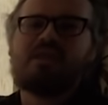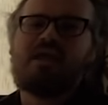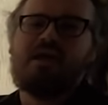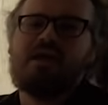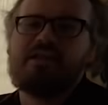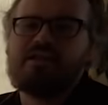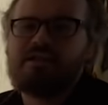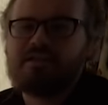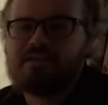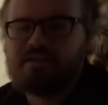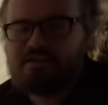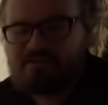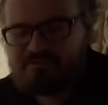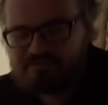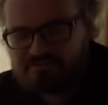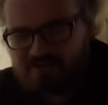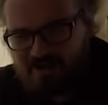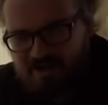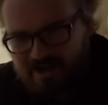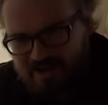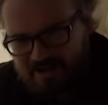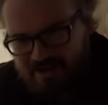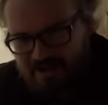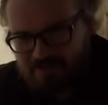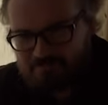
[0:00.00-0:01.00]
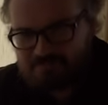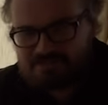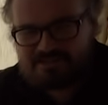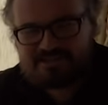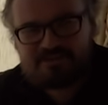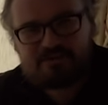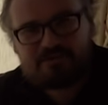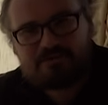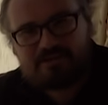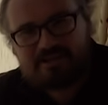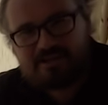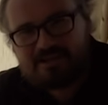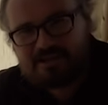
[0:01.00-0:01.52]
Another fine
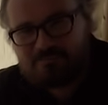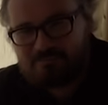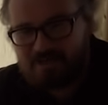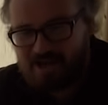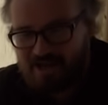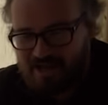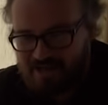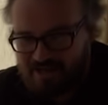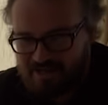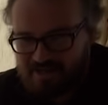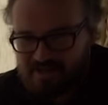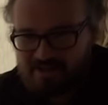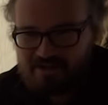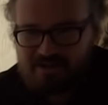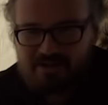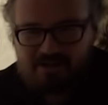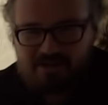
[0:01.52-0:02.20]
episode in the bag.